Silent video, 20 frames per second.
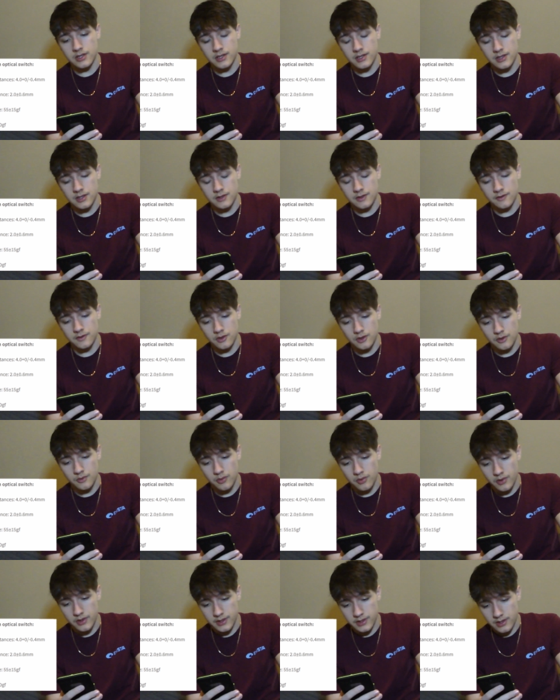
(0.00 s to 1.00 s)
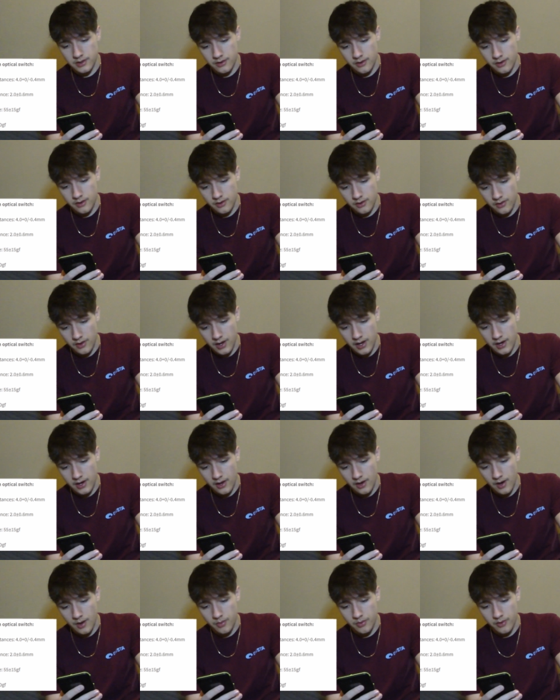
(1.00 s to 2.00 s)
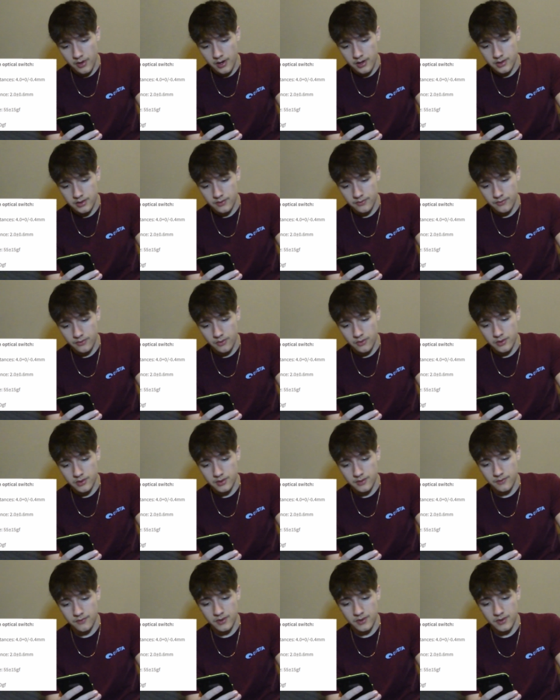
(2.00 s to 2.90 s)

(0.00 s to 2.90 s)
distance of 2.0, and an operation force of